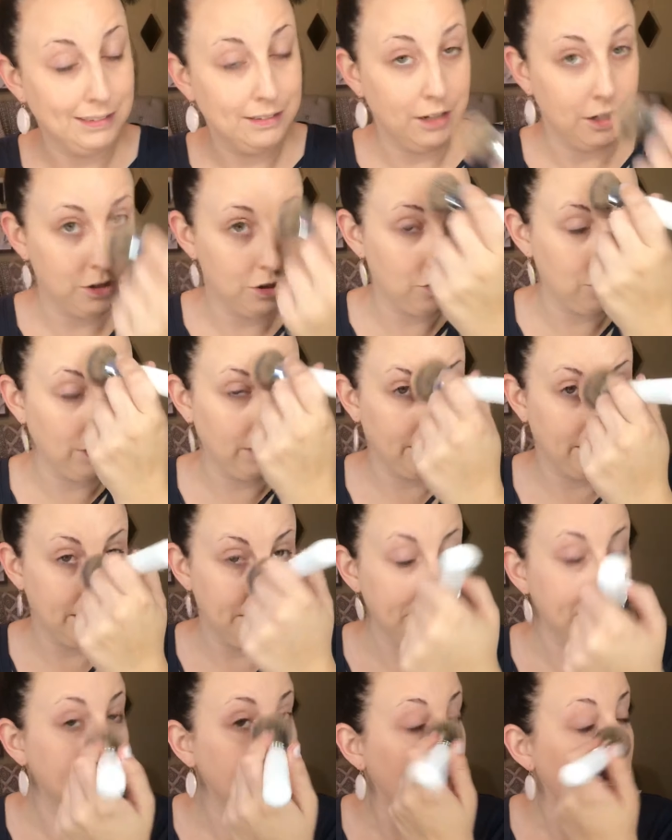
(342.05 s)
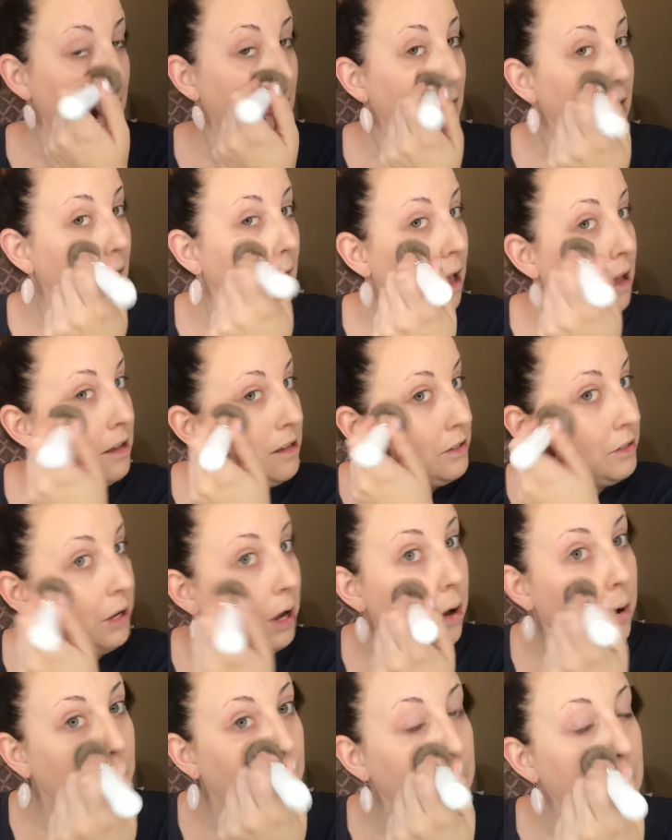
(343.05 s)
There's a trick there.
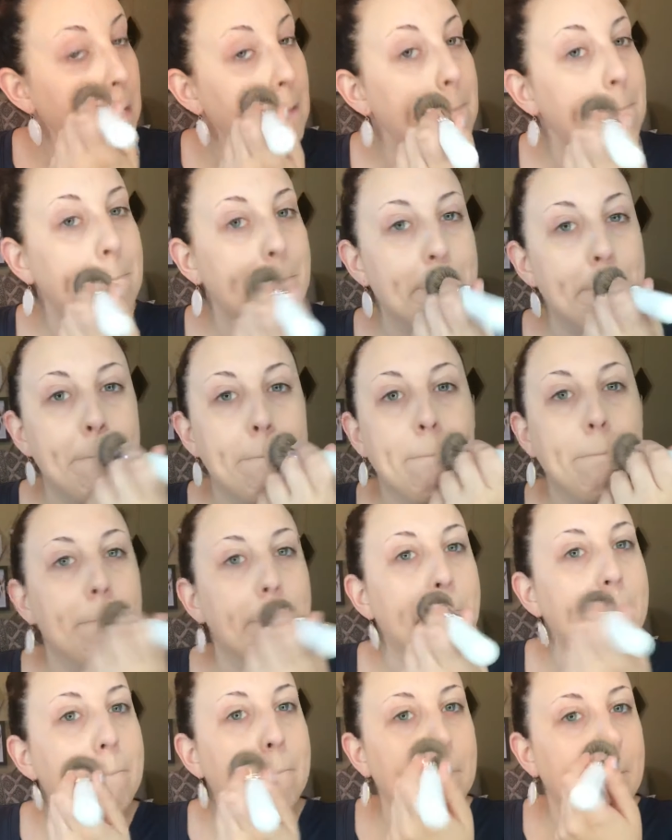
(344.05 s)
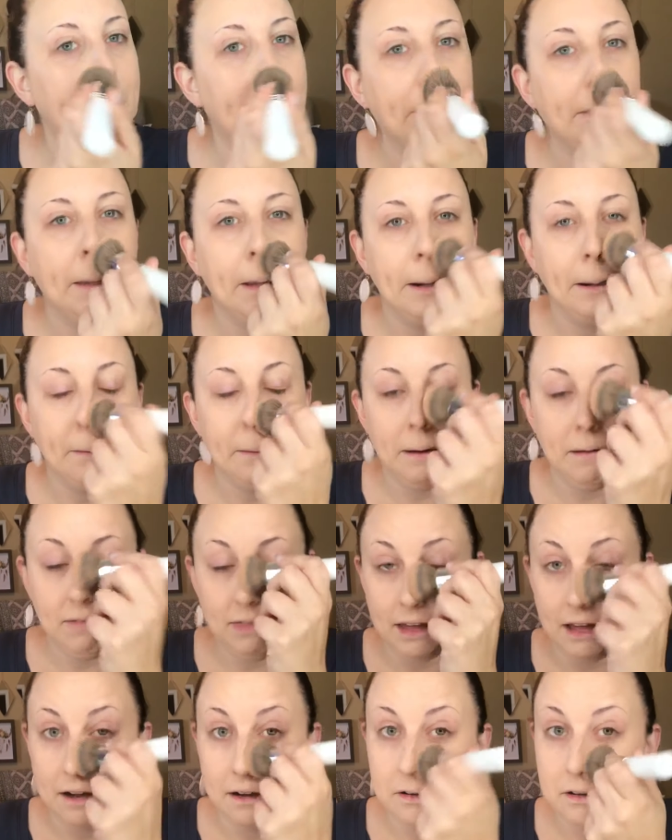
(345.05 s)
So, you know, give
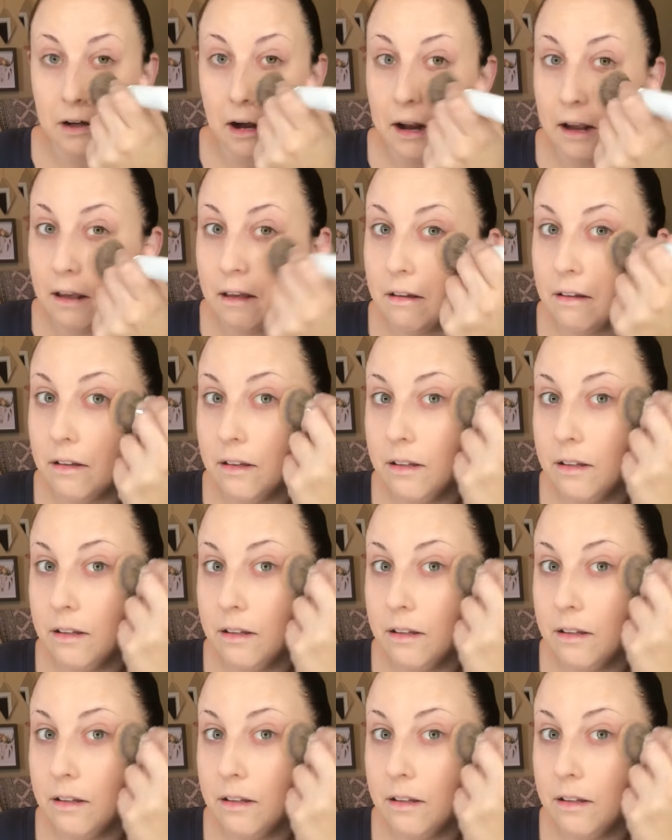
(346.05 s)
that a try.